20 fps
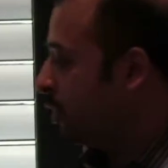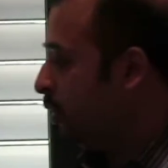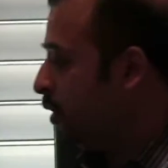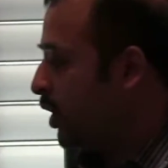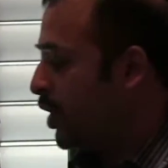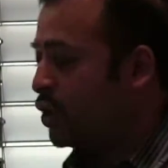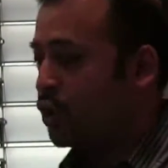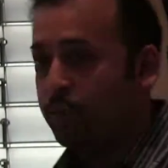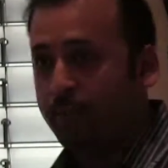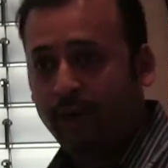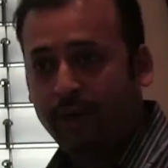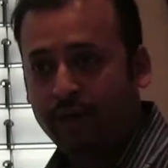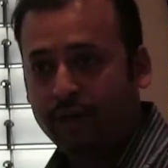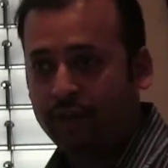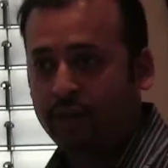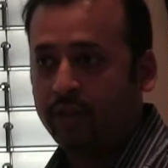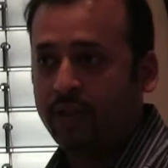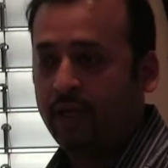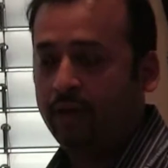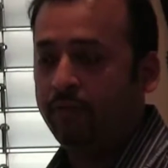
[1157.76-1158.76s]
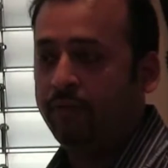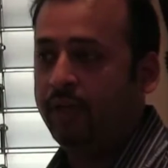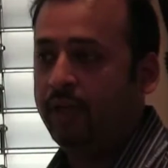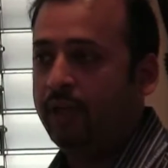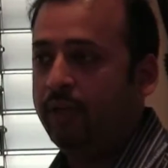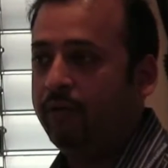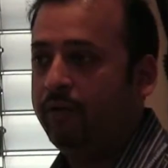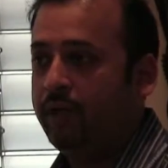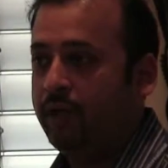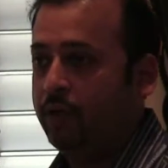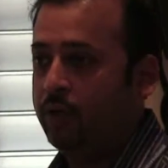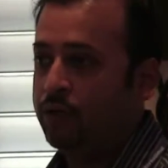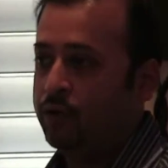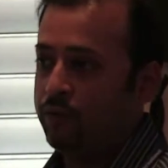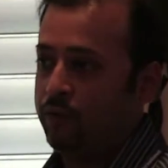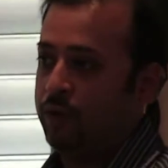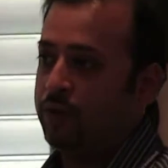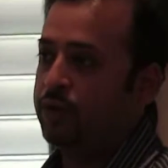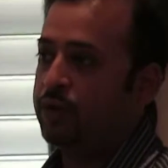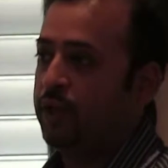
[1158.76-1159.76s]
instrumentation that we use
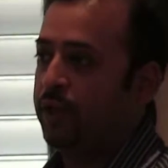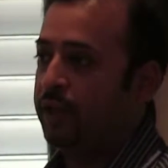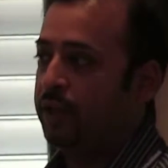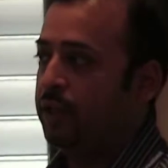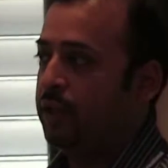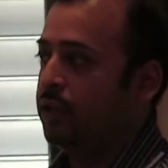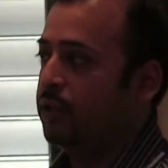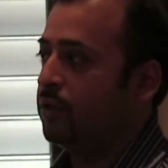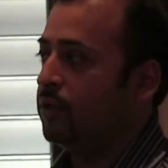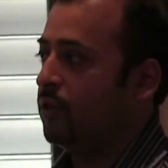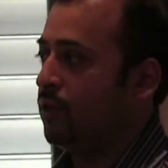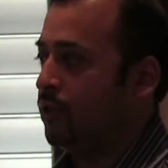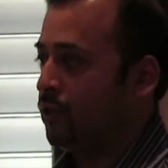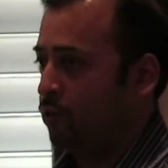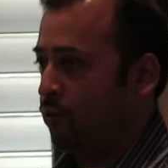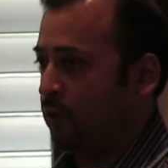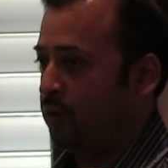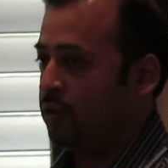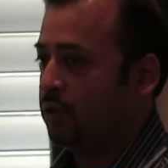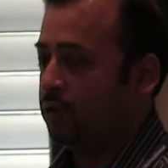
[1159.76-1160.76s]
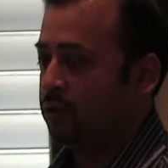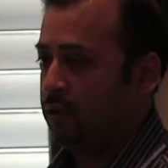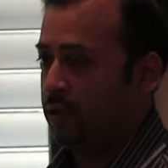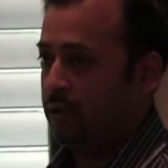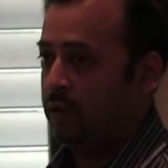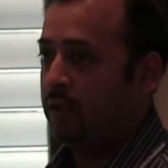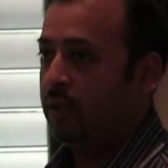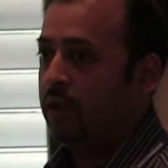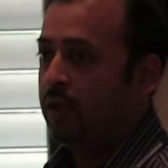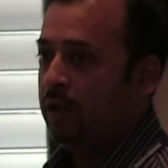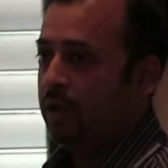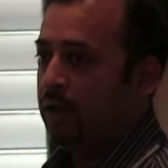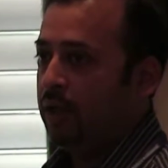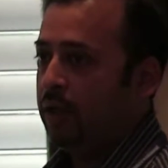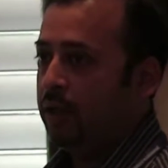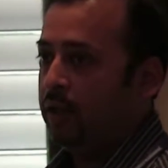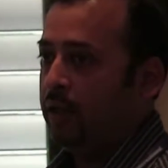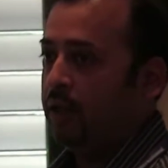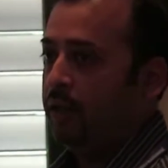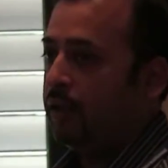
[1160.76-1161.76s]
for studying these structures
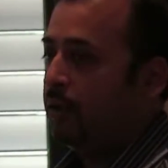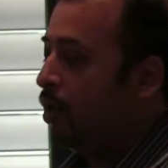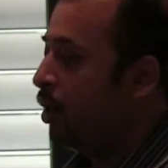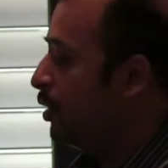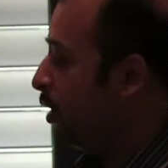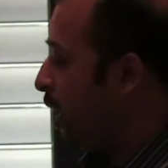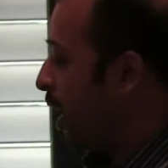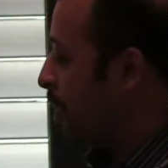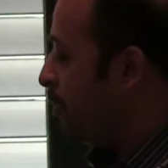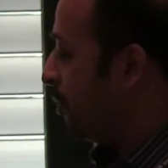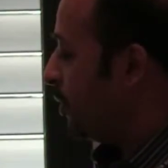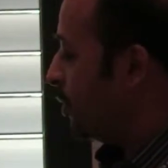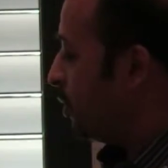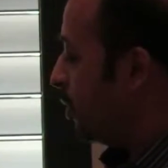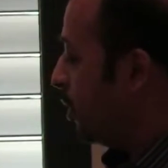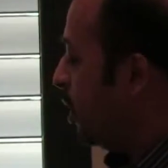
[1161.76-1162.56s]
on campus.